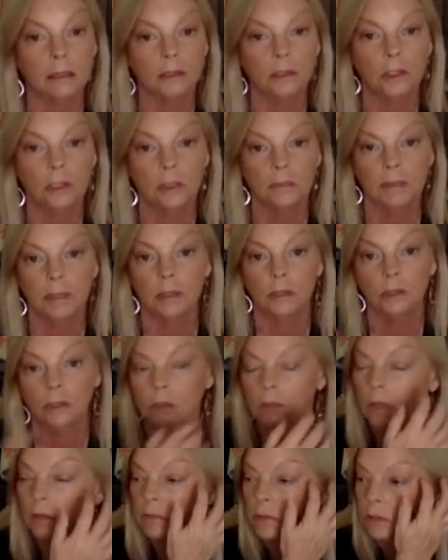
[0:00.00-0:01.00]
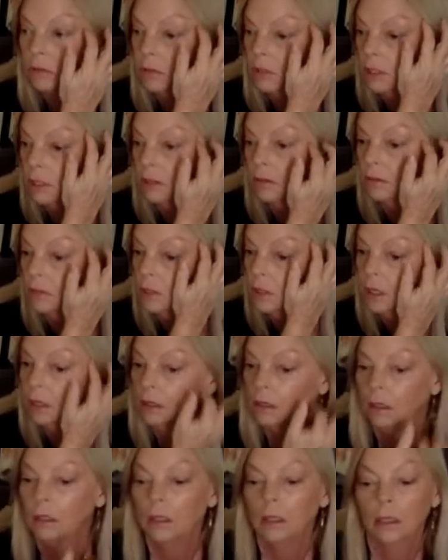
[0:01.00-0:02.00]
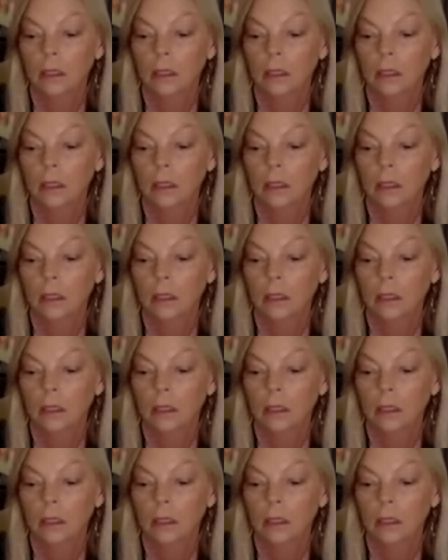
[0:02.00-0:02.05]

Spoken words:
and she's been there. She's almost ready to retire.